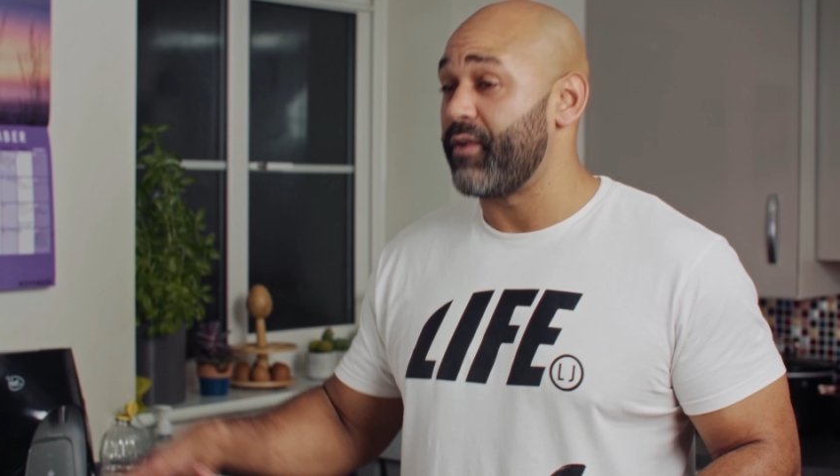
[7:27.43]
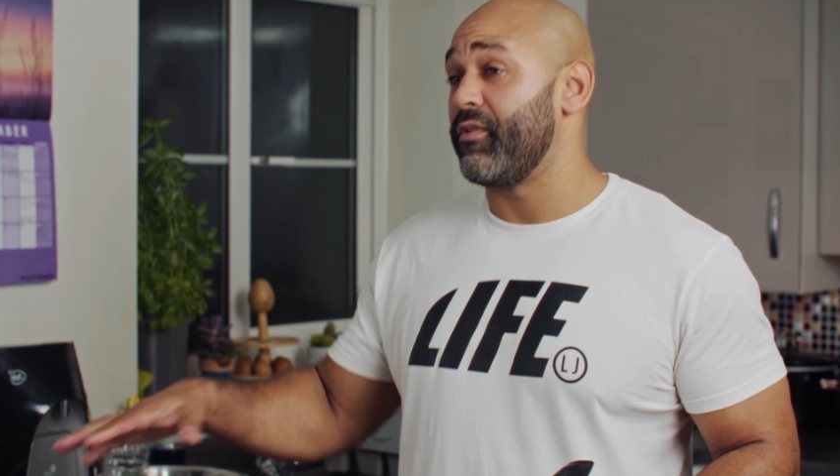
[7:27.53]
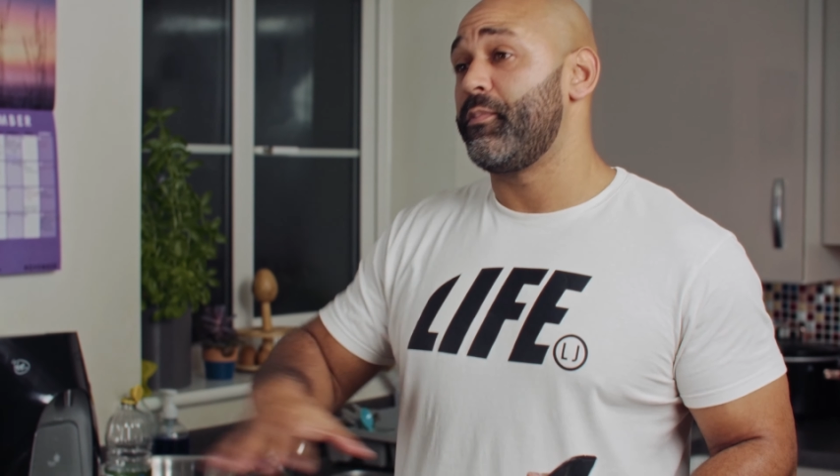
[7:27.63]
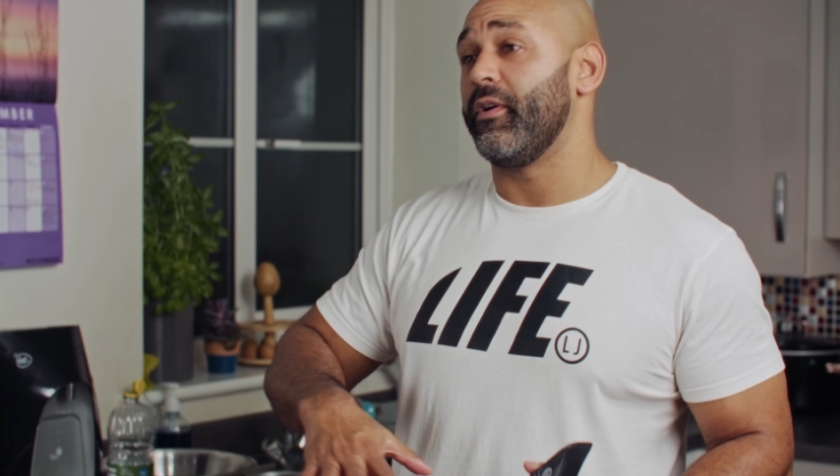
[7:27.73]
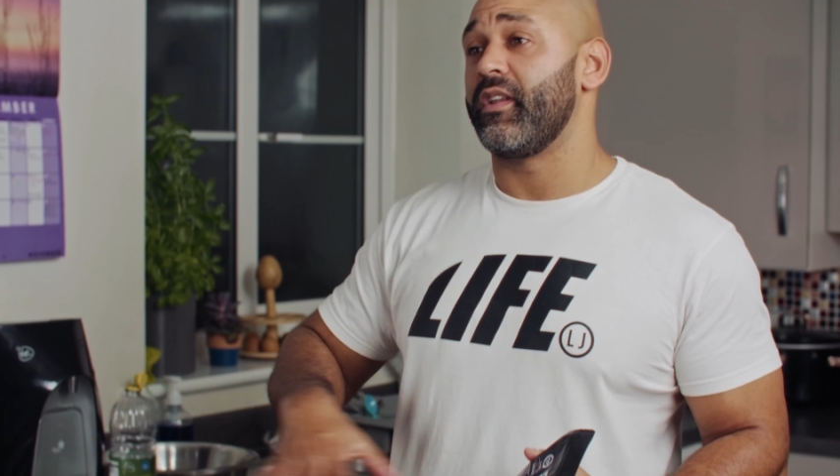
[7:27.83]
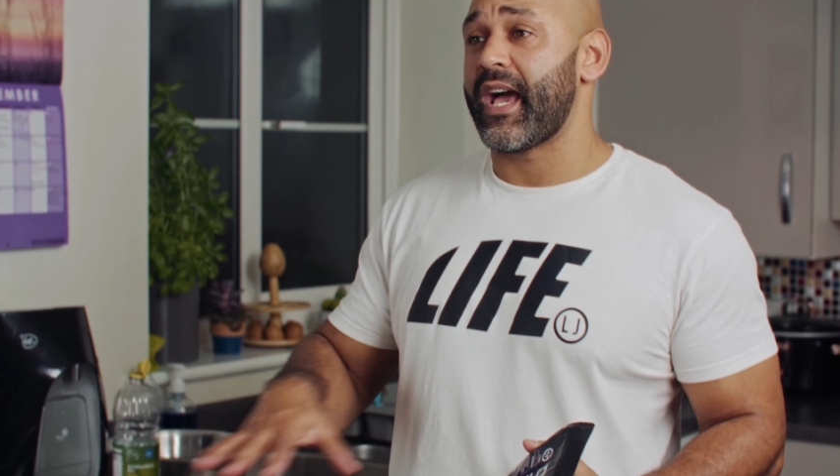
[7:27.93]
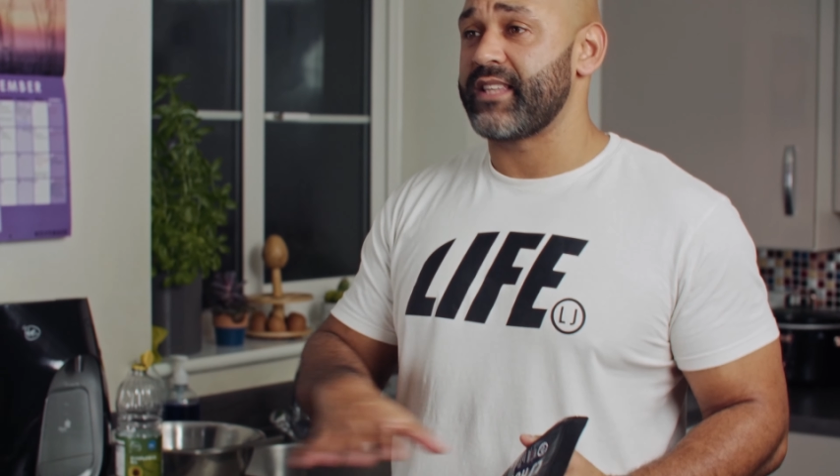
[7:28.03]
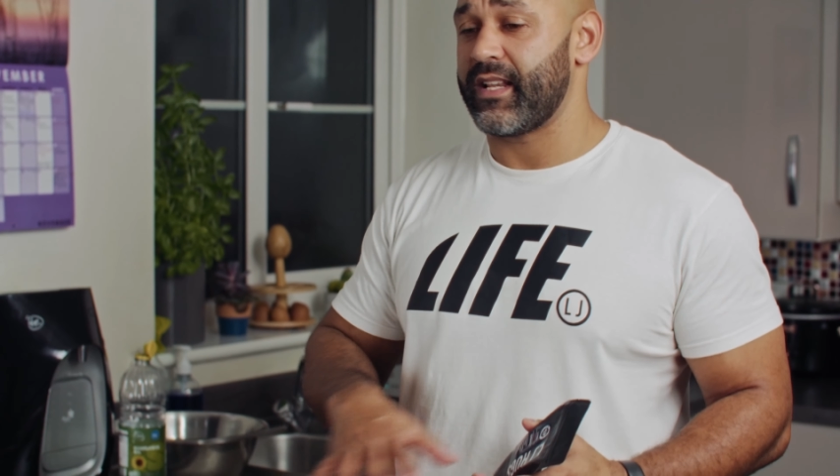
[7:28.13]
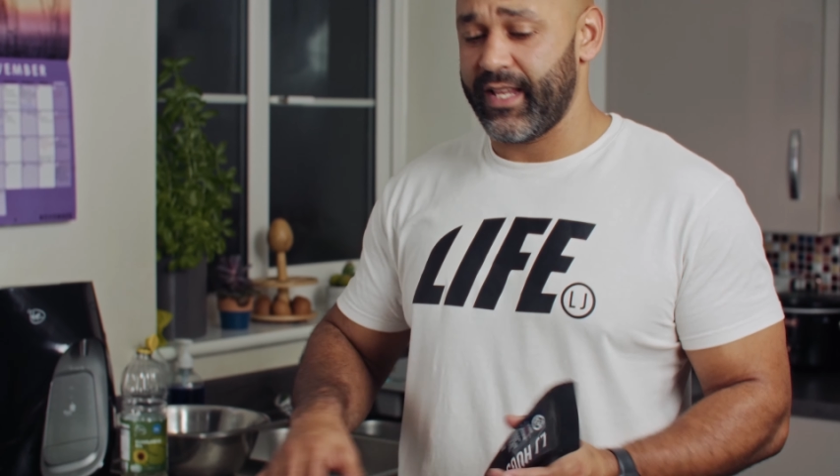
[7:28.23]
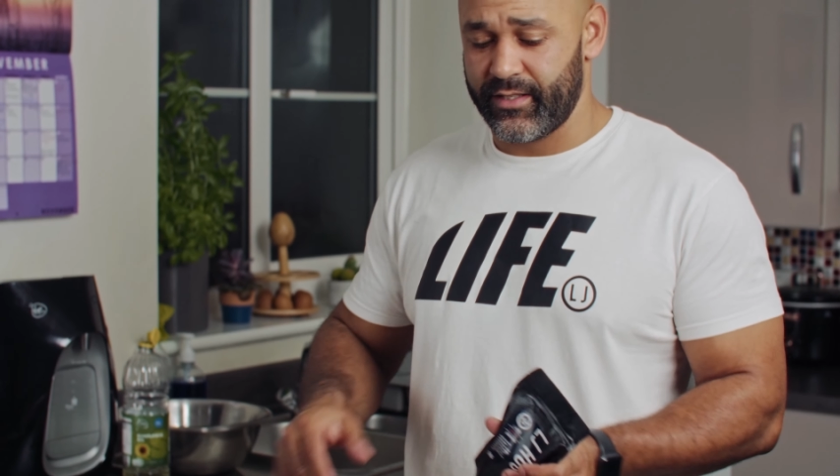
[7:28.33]
We put a
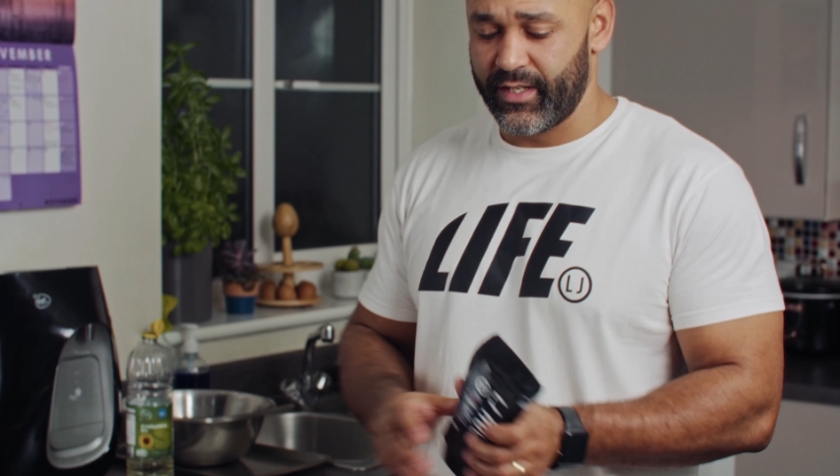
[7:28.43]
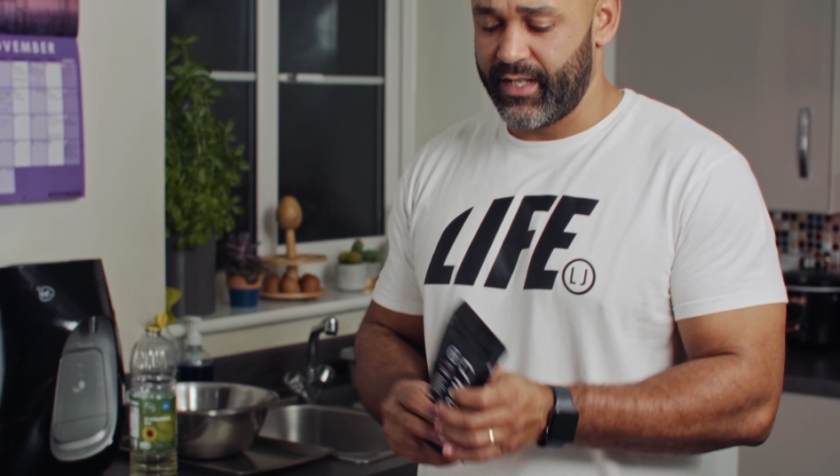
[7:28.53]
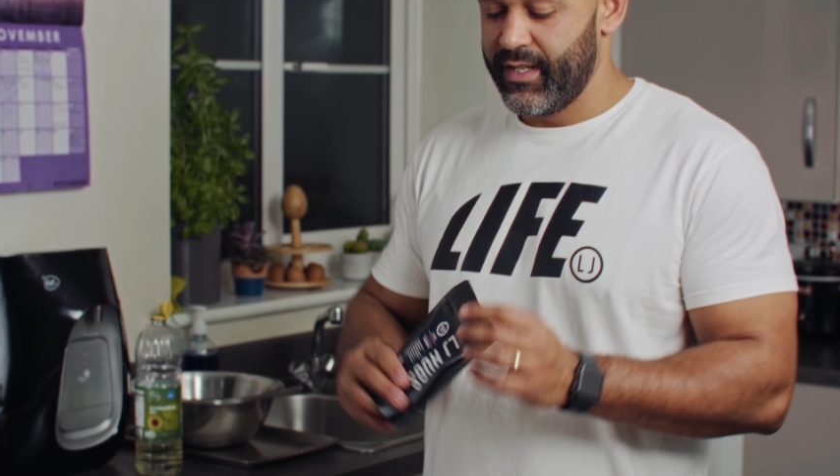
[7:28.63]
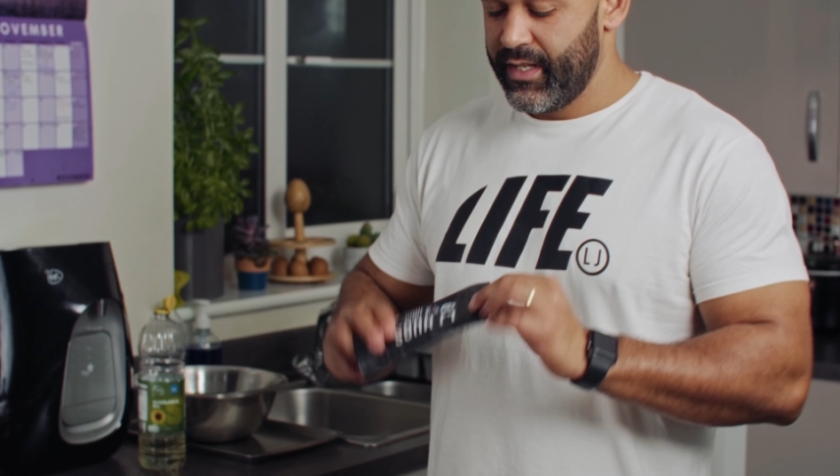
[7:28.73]
nice glaze on it.